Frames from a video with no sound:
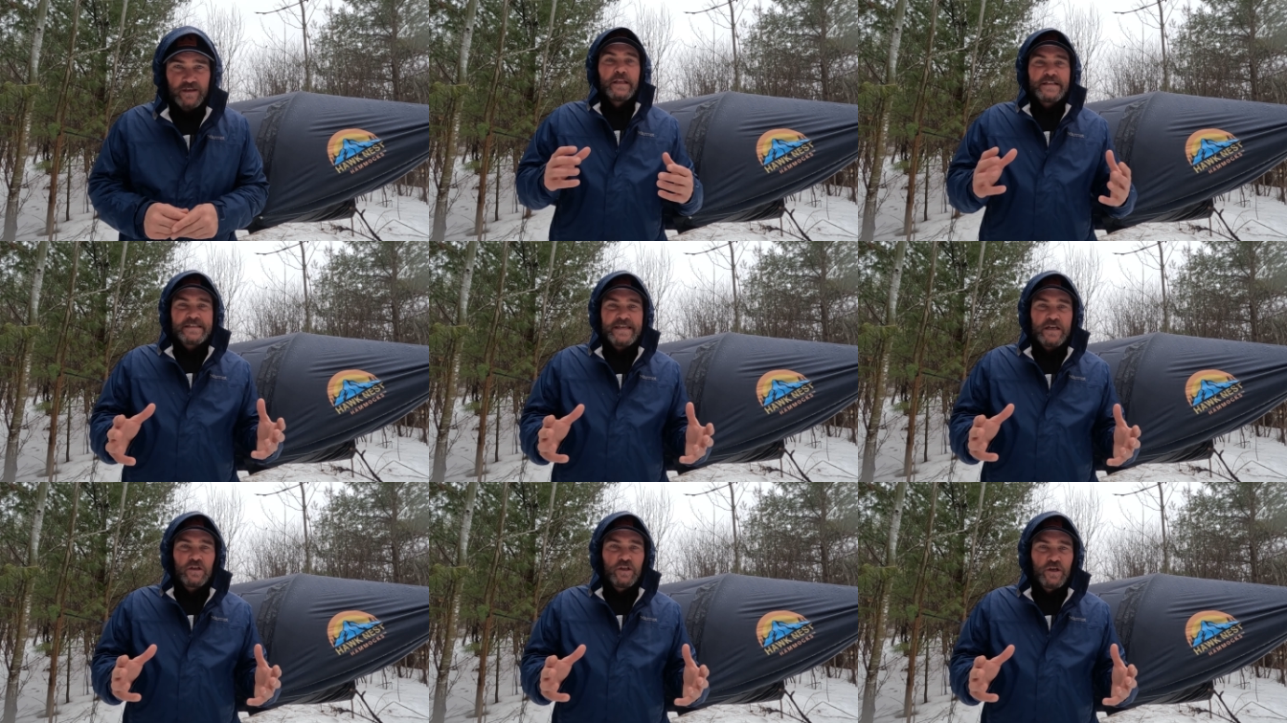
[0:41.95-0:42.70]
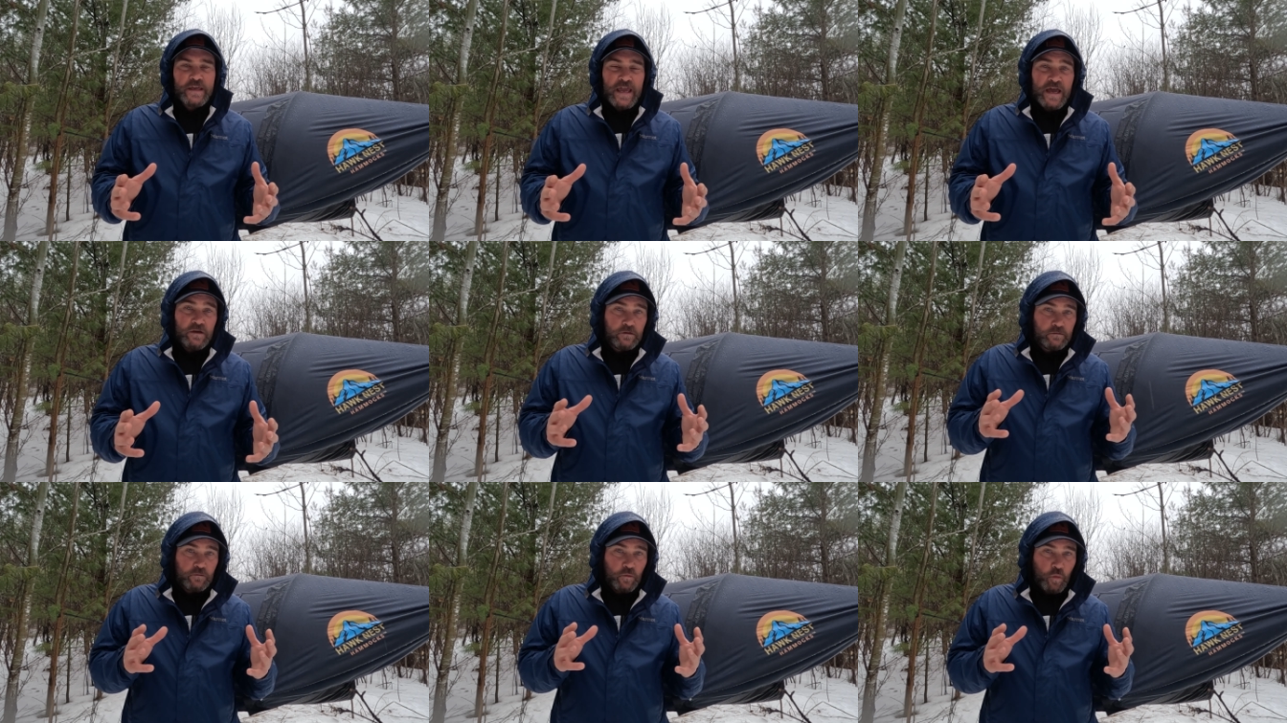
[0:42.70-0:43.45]
Let's take a look at
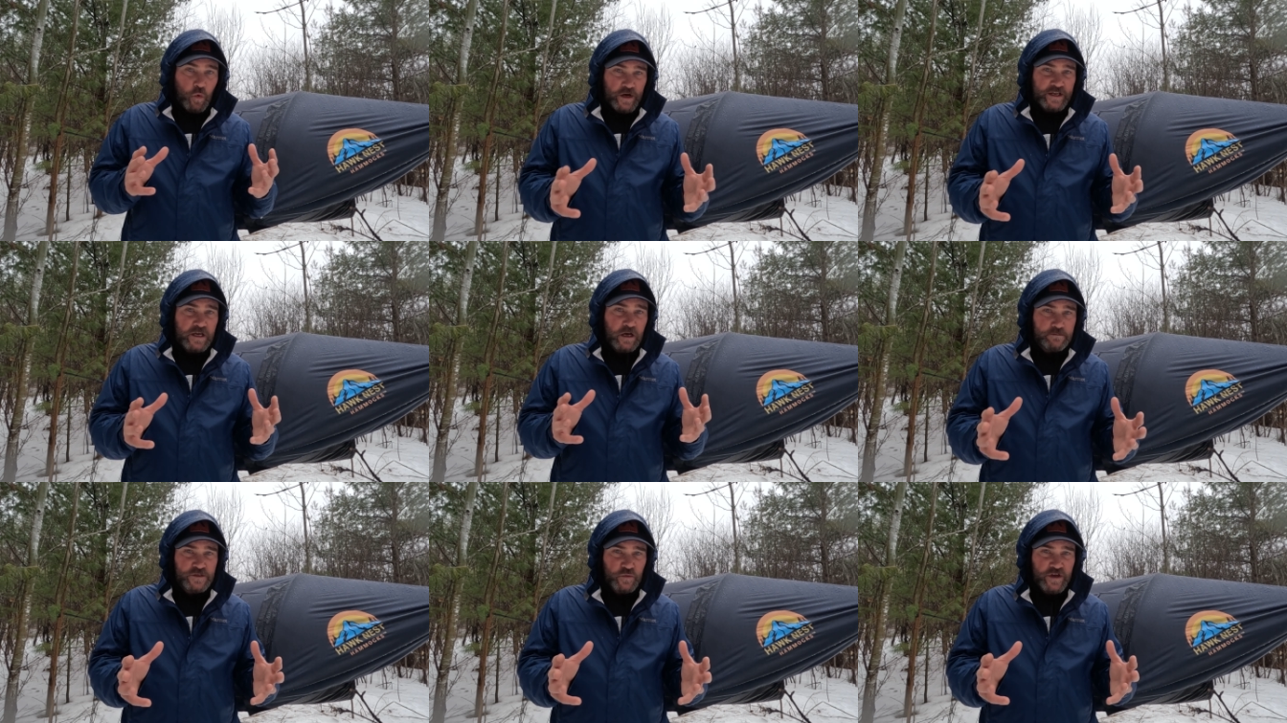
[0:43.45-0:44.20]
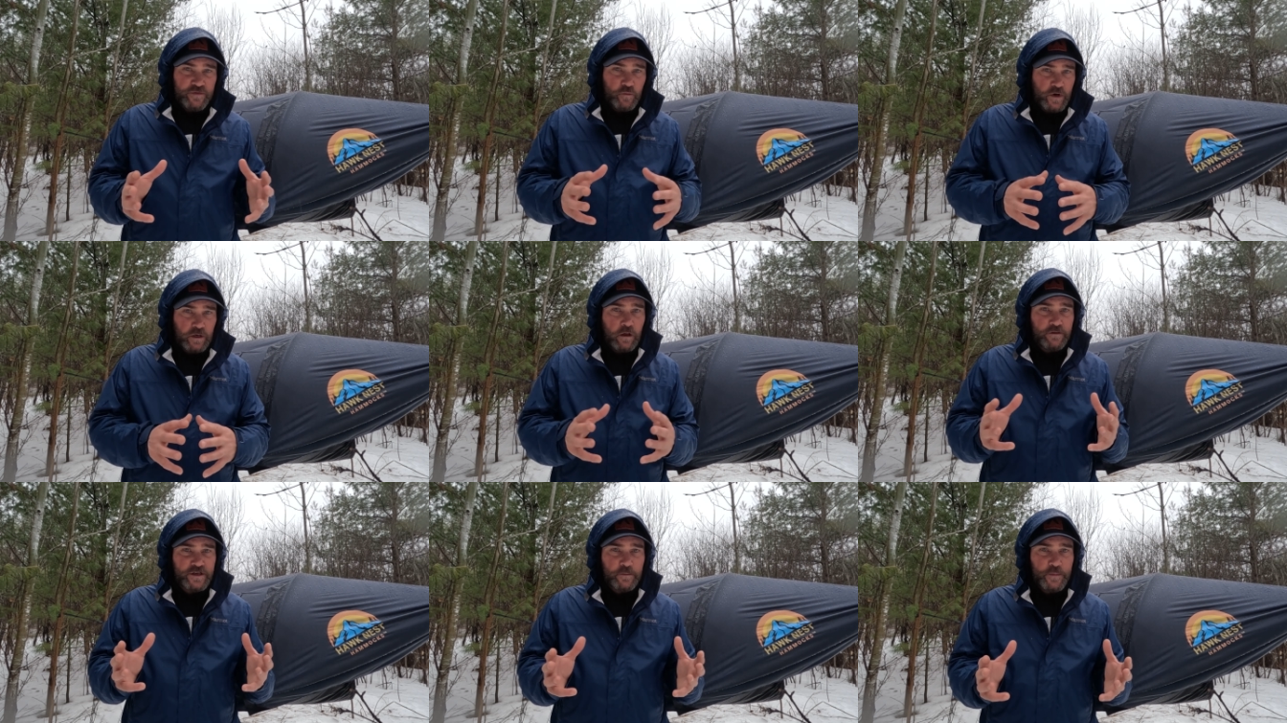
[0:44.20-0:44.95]
what it comes with, what
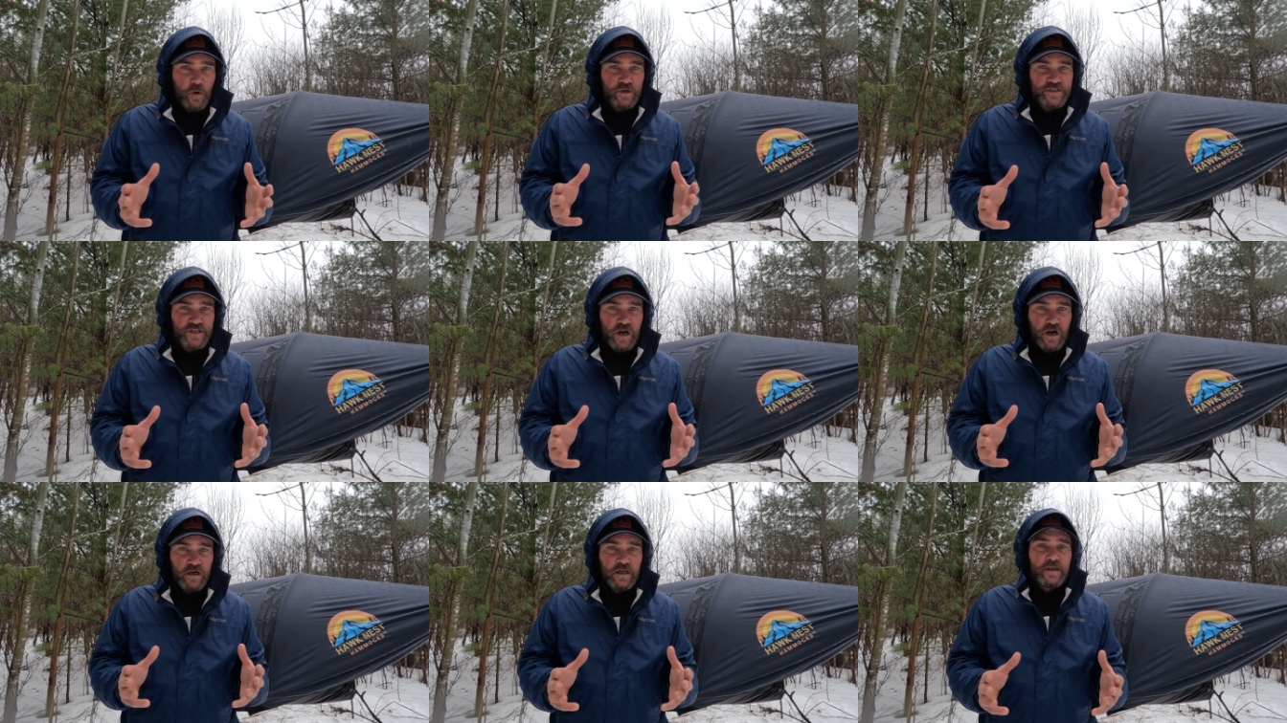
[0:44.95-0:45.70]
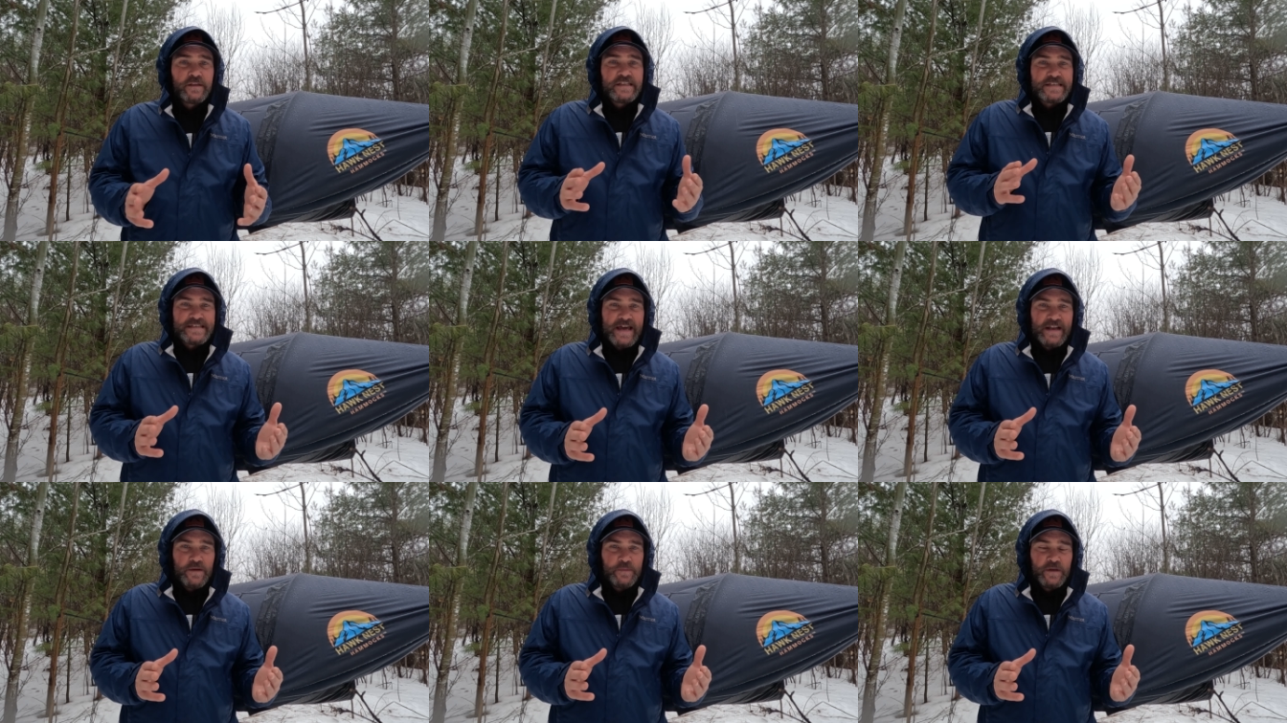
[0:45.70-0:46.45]
all the components are, the
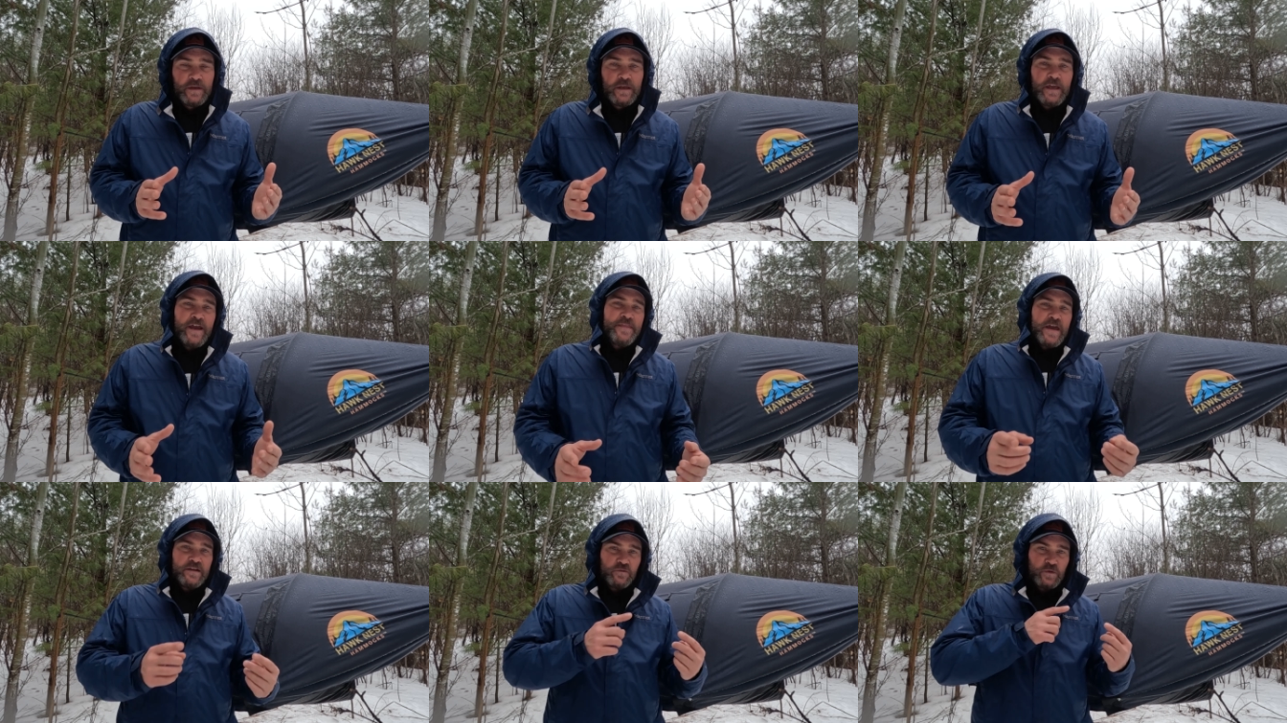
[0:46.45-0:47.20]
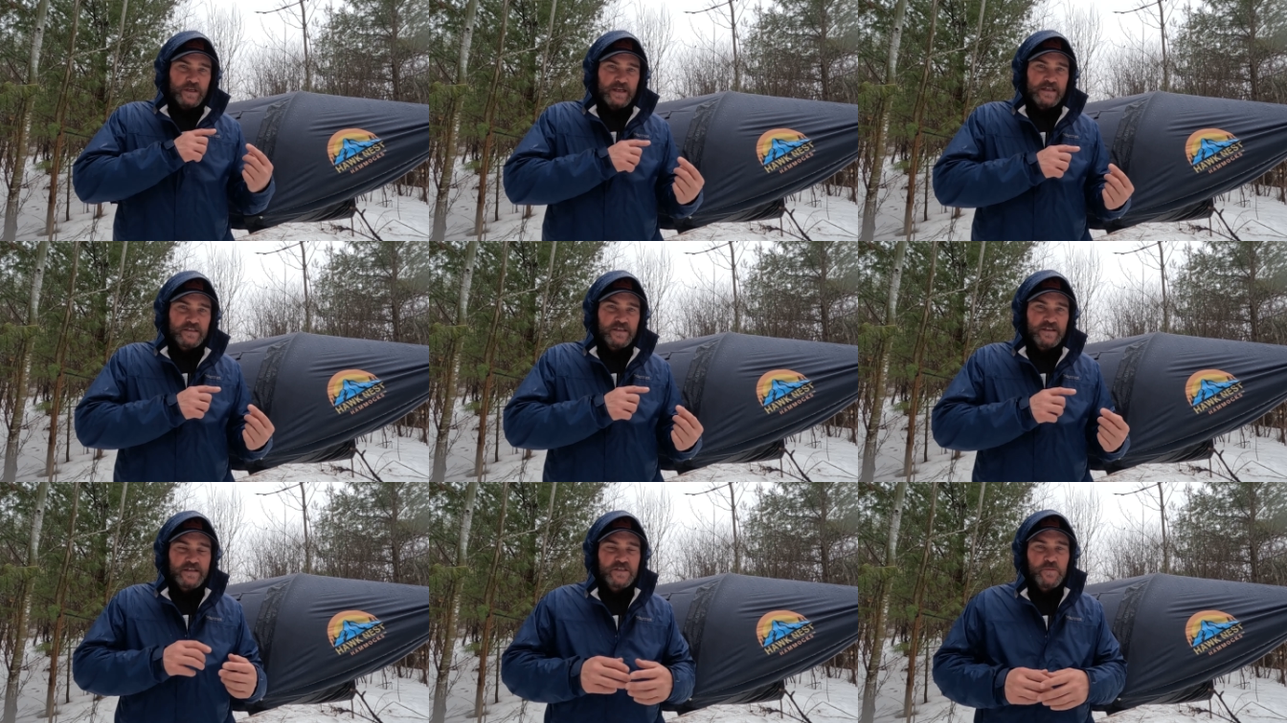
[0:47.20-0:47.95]
setup, and then we'll get
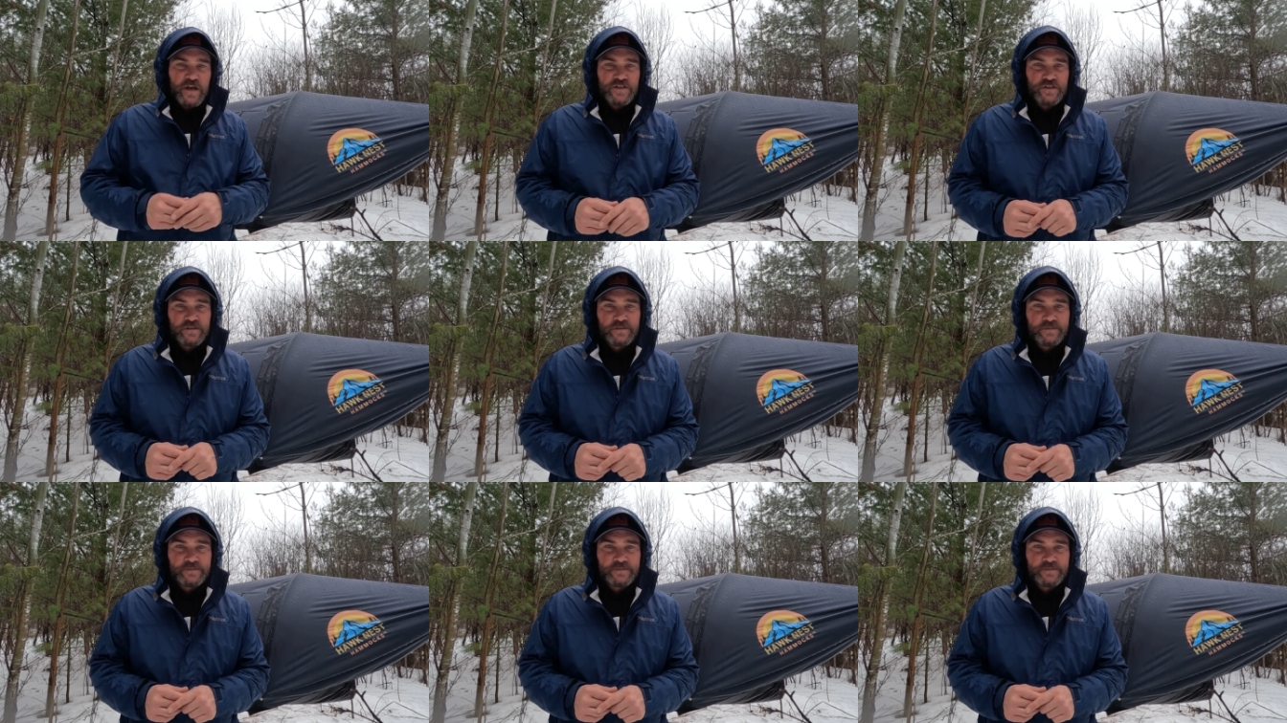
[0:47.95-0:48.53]
into the inspection.